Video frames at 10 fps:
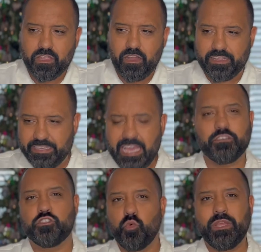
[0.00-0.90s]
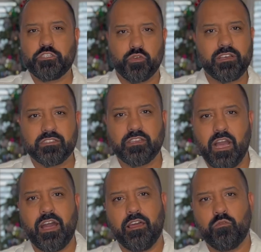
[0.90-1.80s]
again, do we trust
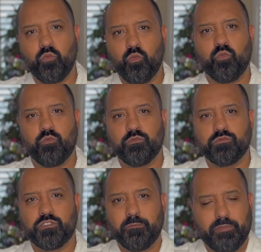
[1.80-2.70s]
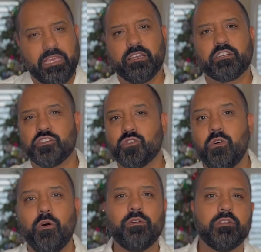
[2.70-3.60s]
God to be in
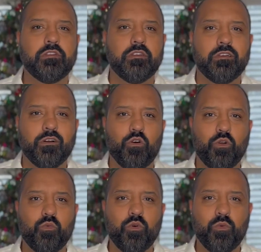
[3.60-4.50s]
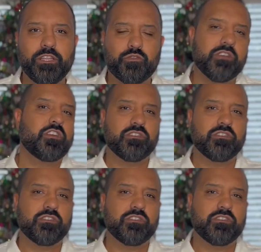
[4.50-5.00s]
control? Or will we trust